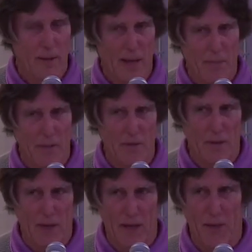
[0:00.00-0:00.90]
that means
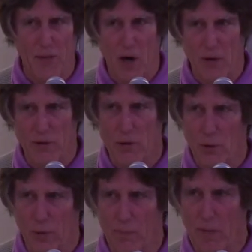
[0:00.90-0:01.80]
that they thought
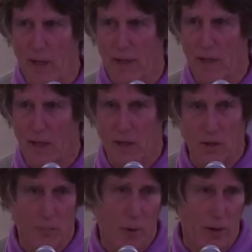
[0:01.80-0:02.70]
you would make a
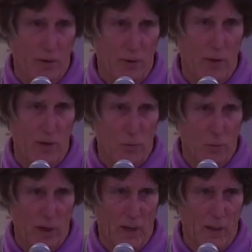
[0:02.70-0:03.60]
good partner as
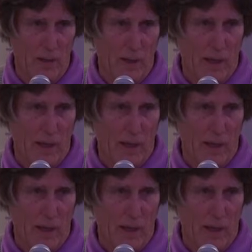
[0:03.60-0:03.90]
well.